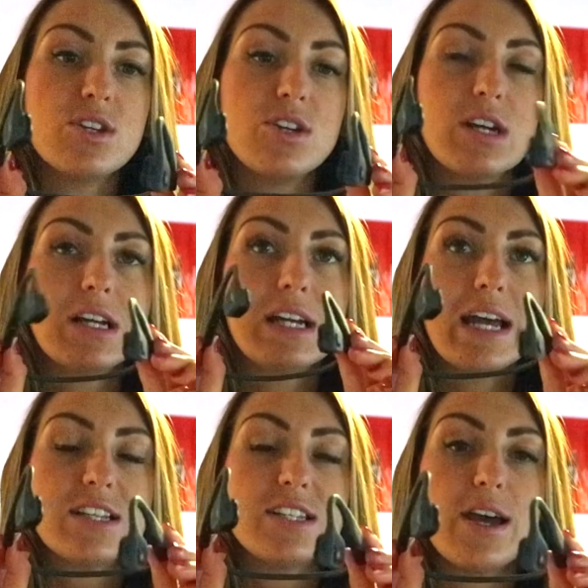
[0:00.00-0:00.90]
so you can
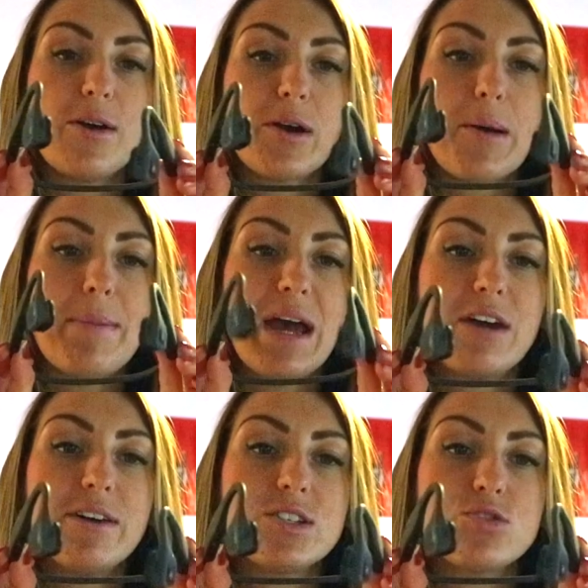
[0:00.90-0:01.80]
connect it and
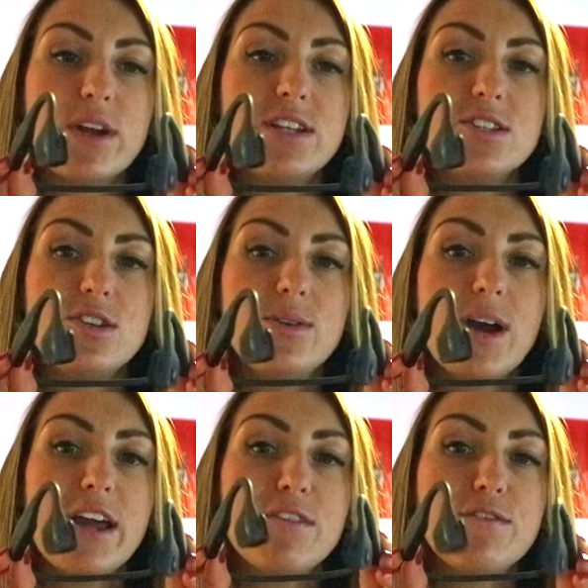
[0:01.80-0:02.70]
pair it straight to
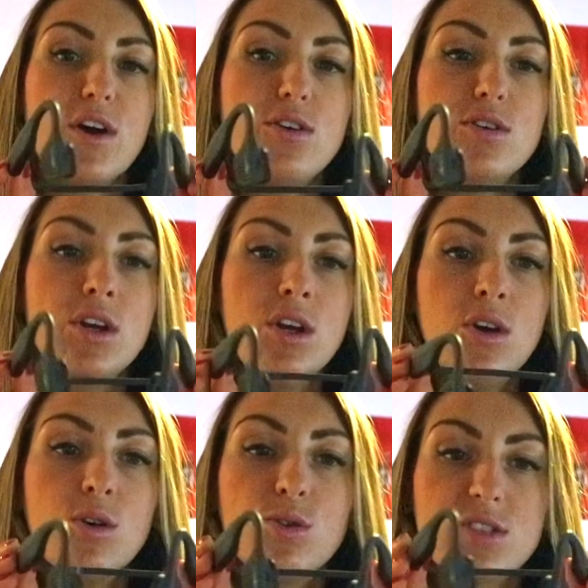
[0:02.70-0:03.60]
a phone
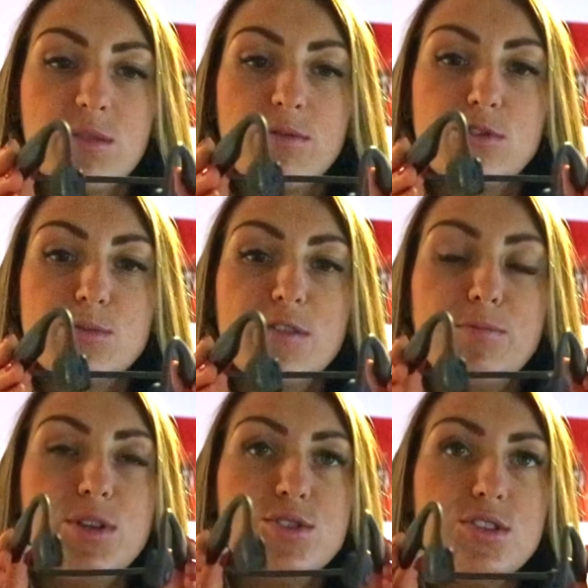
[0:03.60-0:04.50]
or some form of
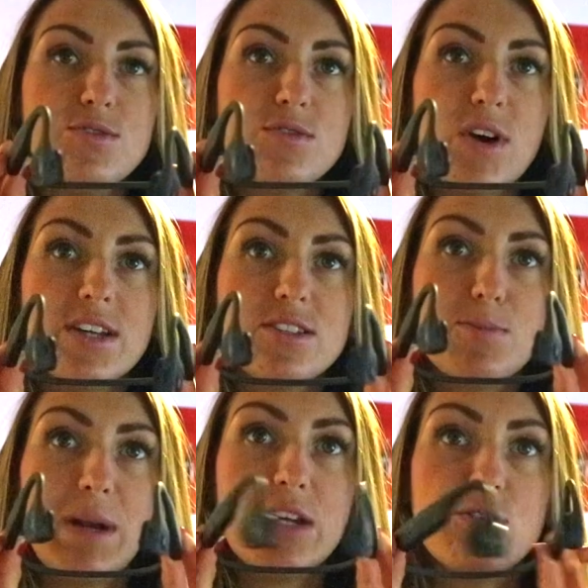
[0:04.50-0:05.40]
Bluetooth device to
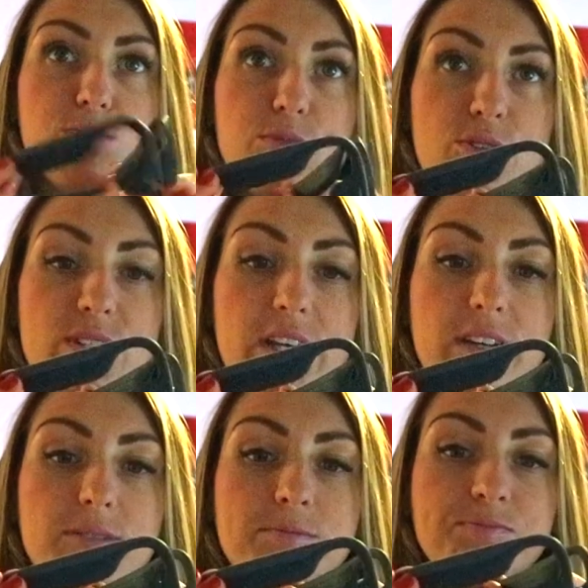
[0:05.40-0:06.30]
play your music.